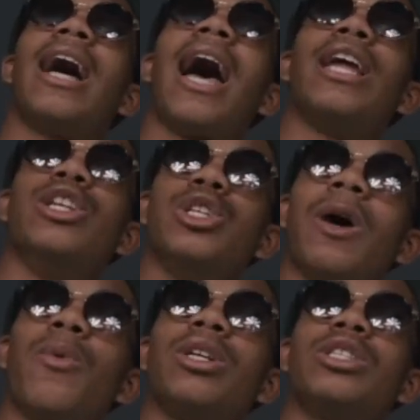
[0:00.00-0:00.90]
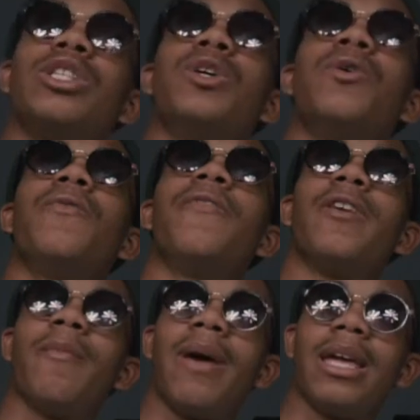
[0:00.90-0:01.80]
I knew I wanted to do
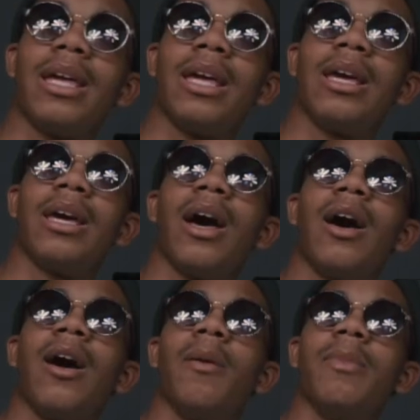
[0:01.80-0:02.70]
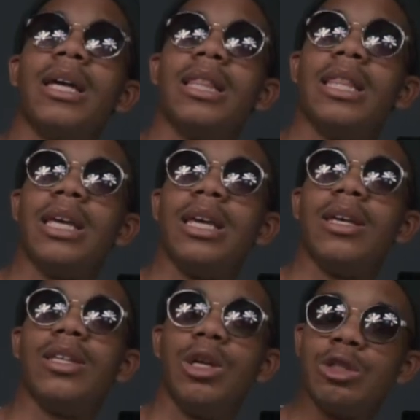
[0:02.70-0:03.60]
filmmaking in the
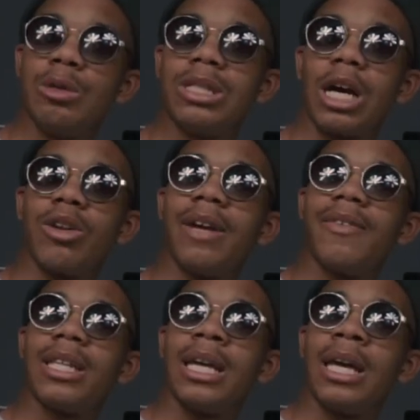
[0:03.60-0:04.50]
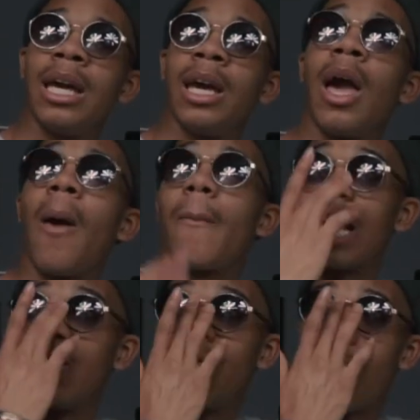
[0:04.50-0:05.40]
YouTube channel and everything, but
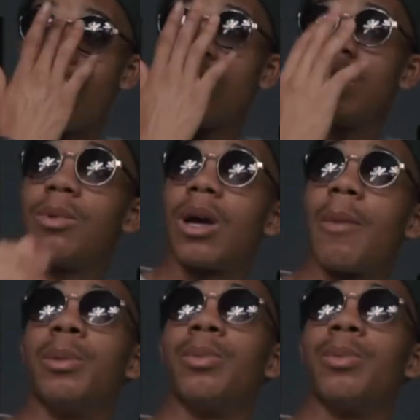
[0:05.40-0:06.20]
I knew for me to become a